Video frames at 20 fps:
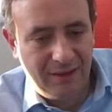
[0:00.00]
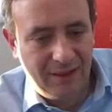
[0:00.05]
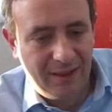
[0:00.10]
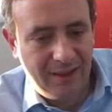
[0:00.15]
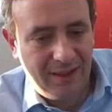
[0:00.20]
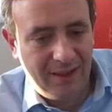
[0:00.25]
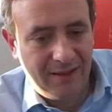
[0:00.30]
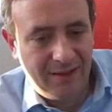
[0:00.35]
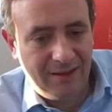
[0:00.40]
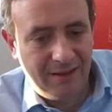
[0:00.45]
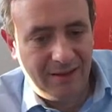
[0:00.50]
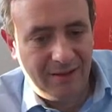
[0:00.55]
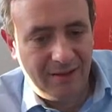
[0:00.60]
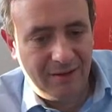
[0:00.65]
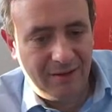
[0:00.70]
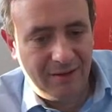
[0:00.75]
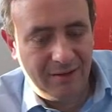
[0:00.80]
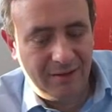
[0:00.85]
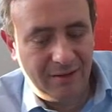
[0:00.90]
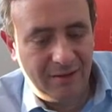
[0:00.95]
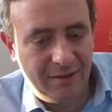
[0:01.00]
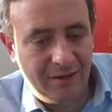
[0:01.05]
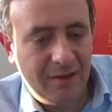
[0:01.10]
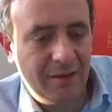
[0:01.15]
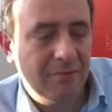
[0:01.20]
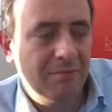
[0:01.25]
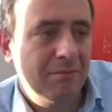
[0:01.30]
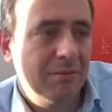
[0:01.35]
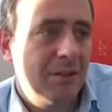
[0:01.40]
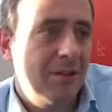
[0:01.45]
And,
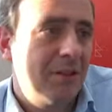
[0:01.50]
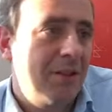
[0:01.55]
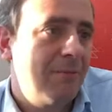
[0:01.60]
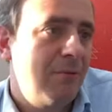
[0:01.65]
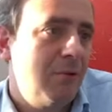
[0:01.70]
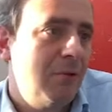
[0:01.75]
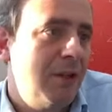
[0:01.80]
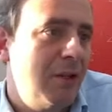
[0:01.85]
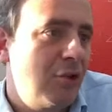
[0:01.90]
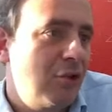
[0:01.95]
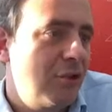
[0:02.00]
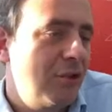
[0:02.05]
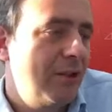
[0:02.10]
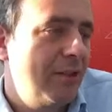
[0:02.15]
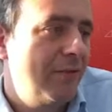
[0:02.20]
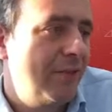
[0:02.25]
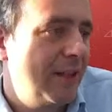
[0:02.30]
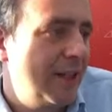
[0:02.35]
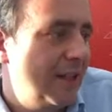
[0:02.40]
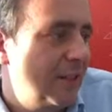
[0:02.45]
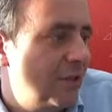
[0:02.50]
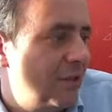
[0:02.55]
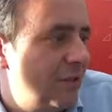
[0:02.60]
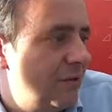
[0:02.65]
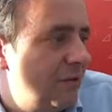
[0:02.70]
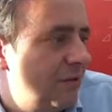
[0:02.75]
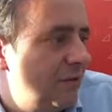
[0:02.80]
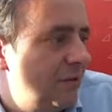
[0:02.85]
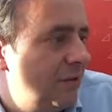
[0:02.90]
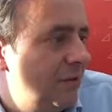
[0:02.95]
there's some question if
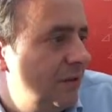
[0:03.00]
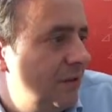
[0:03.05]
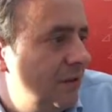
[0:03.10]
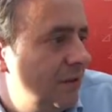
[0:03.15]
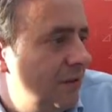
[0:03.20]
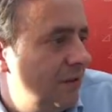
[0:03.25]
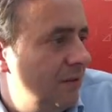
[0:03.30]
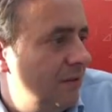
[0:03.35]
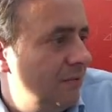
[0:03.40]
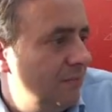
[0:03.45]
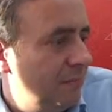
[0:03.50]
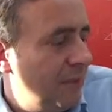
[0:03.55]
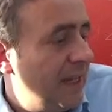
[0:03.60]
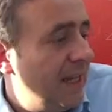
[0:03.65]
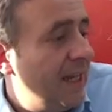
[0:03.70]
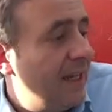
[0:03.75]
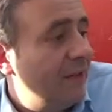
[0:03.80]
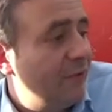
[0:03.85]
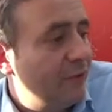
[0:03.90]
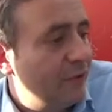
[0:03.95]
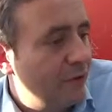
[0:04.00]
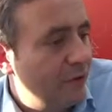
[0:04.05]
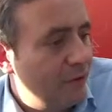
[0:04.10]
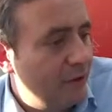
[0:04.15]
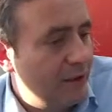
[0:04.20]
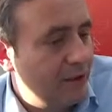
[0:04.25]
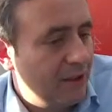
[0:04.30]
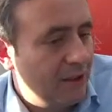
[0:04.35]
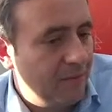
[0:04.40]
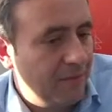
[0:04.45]
that's bad for the
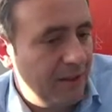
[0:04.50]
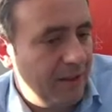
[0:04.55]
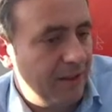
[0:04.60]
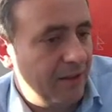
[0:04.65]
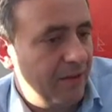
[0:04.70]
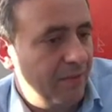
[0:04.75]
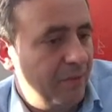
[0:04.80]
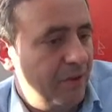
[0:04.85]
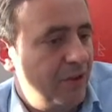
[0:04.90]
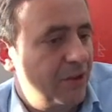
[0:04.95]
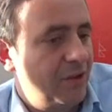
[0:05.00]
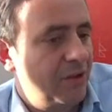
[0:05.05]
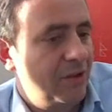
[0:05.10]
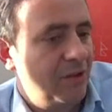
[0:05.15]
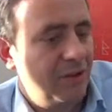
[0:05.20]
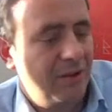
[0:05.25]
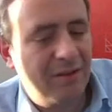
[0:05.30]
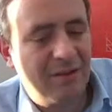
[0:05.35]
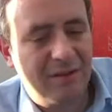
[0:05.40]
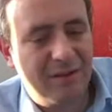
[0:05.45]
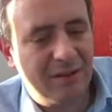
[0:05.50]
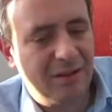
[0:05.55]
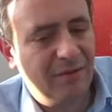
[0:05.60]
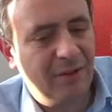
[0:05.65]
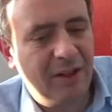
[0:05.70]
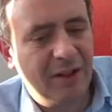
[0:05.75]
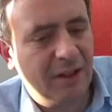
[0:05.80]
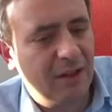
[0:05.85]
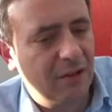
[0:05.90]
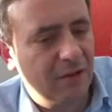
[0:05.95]
retail banking business. It's a
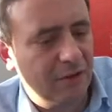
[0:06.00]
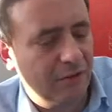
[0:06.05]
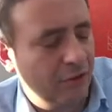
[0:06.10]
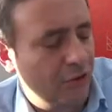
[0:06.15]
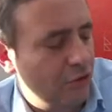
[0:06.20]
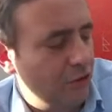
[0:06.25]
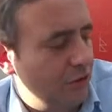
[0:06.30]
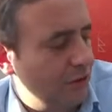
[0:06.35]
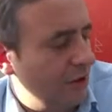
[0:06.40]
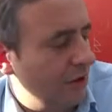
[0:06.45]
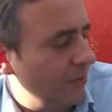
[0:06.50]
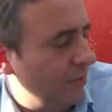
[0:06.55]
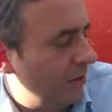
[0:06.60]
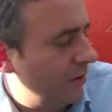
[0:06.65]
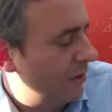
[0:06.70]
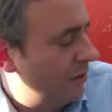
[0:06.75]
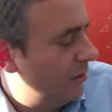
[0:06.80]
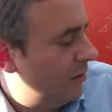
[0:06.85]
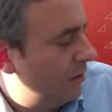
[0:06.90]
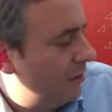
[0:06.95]
very controversial topic.